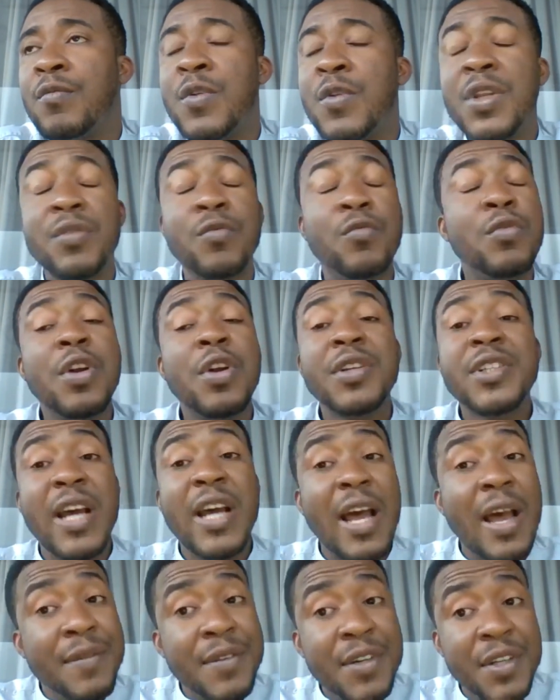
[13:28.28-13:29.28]
We will not
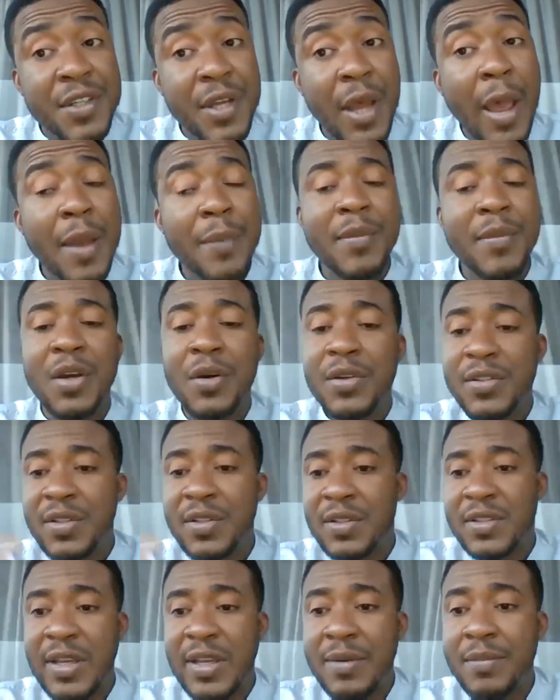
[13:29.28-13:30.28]
have the time
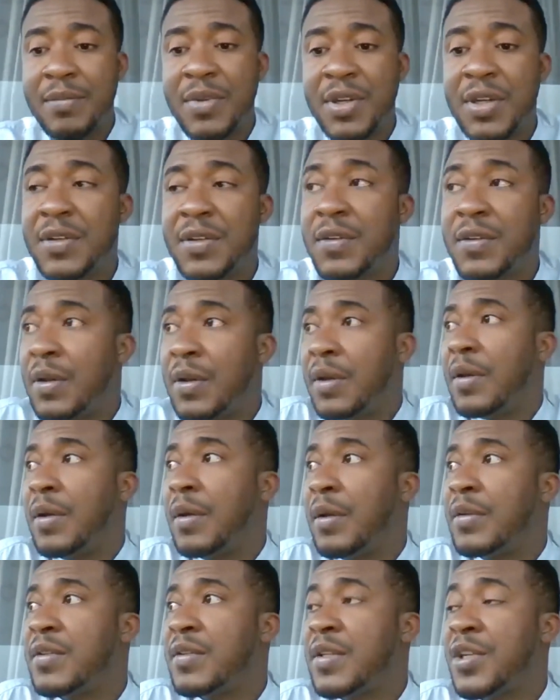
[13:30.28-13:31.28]
because it's a
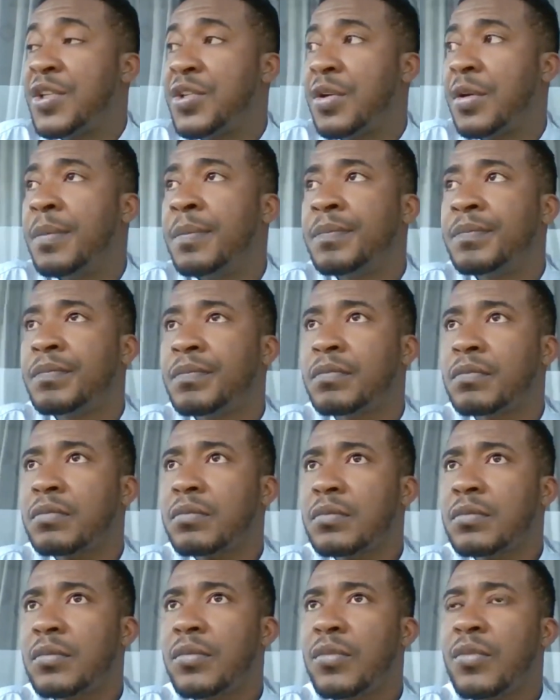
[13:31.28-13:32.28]
10-minute session
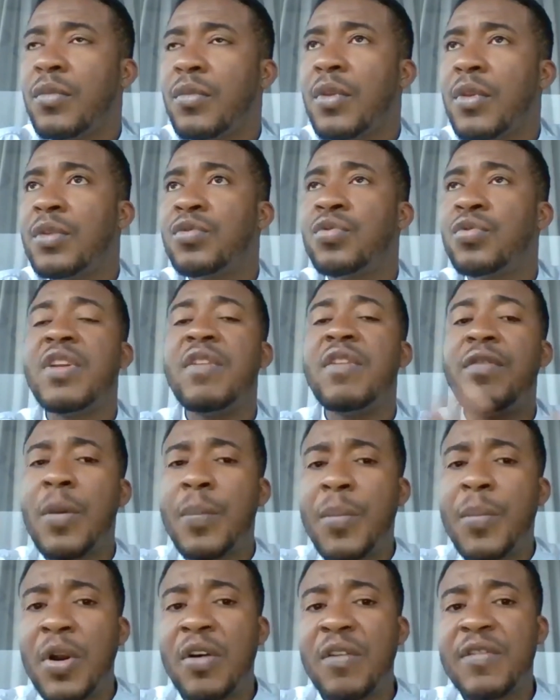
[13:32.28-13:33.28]
to
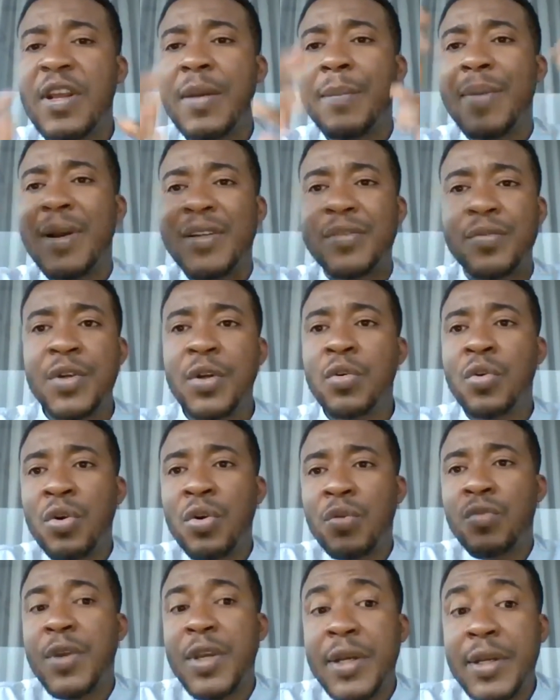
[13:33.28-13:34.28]
develop all of them, but we'll
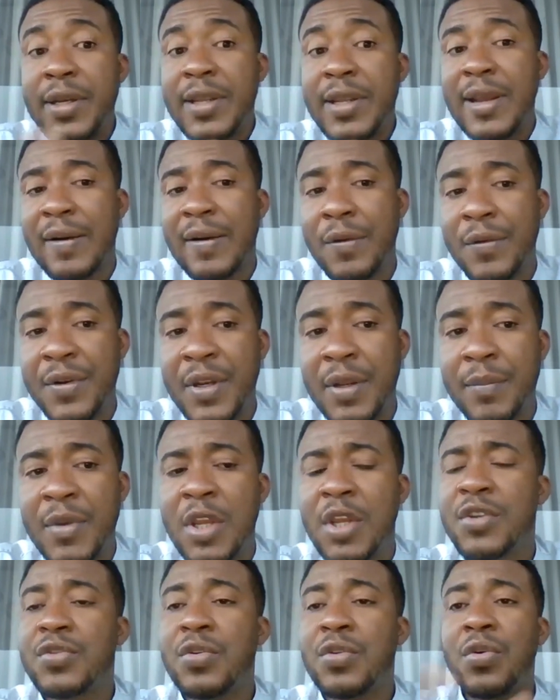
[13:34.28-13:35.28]
go quickly around them.
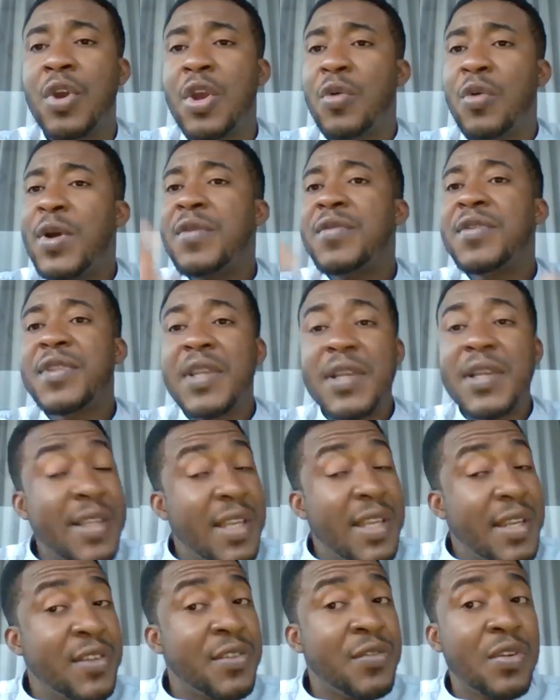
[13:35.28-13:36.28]
So when we take
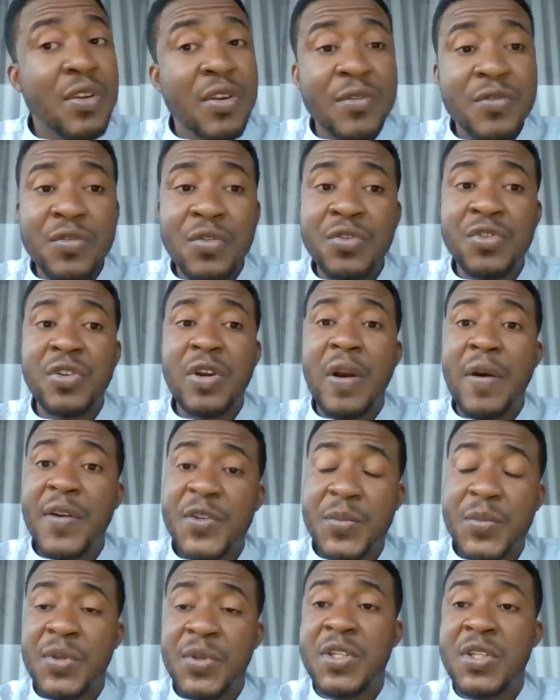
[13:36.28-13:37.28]
the notion of social
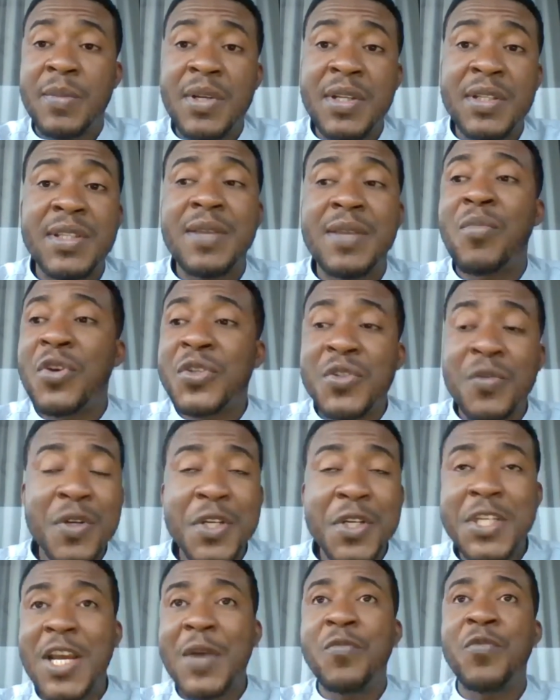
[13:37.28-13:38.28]
responsibility, most of
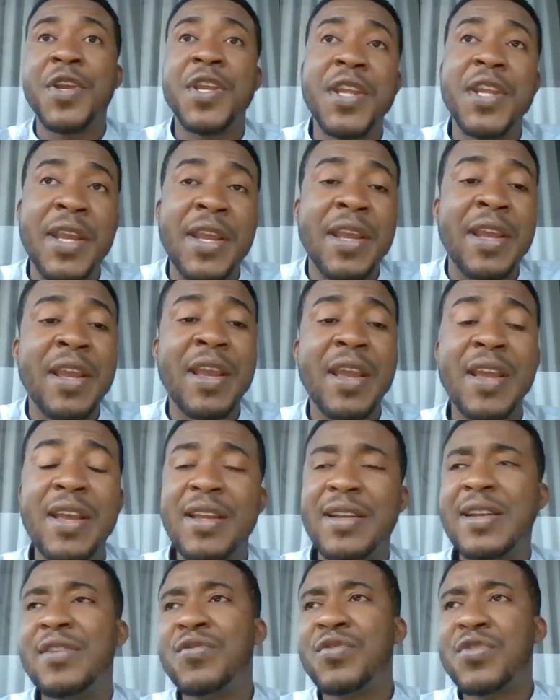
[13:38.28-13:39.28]
the time we hear
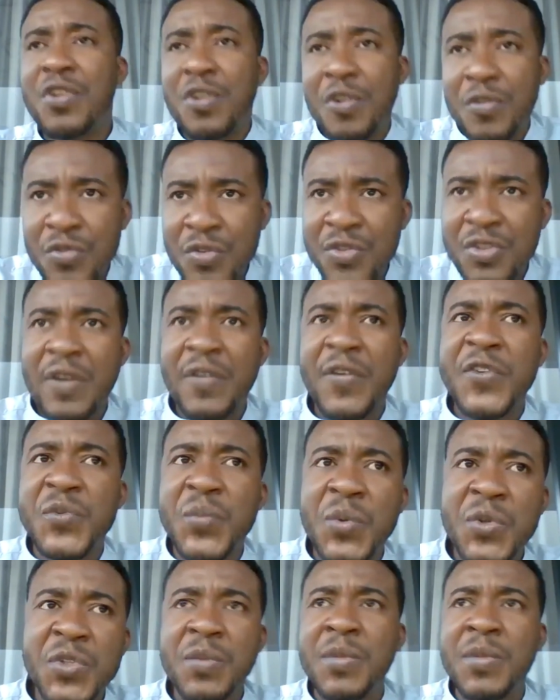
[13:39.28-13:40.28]
the notion of social
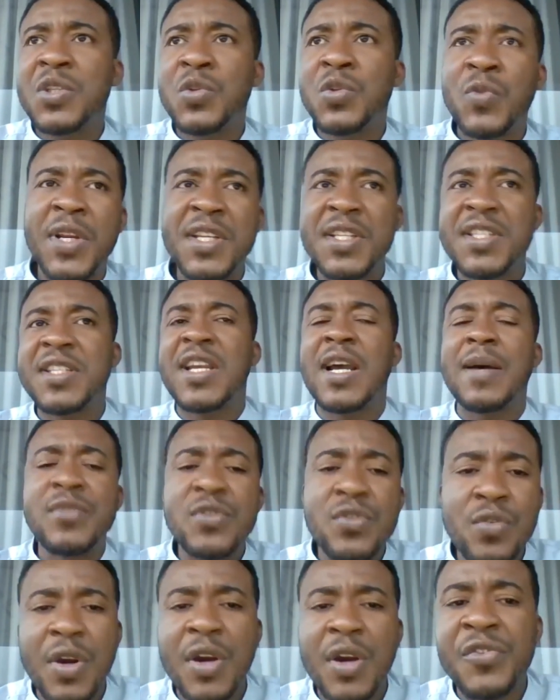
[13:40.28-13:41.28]
responsibility when it
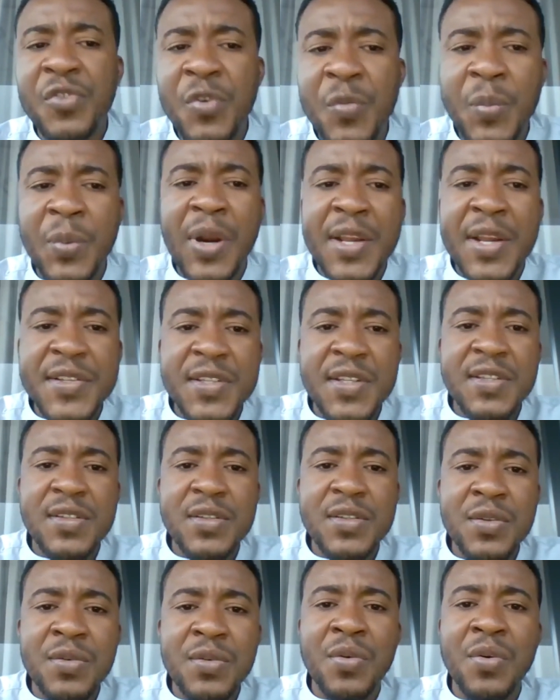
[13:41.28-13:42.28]
comes to
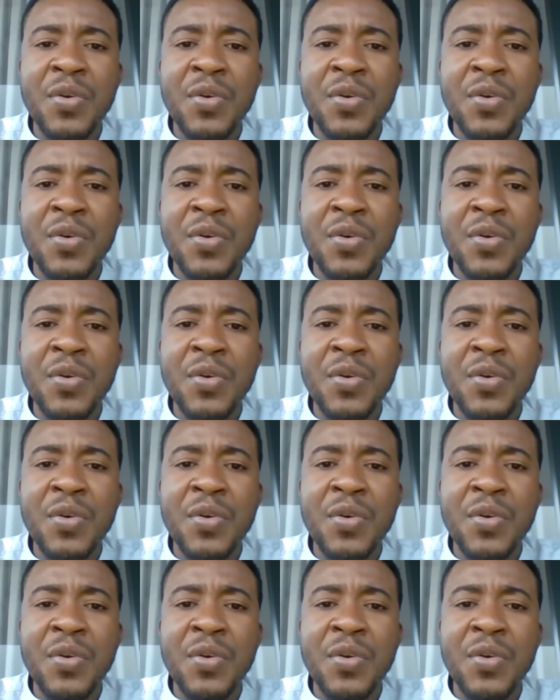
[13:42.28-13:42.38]
enterprises,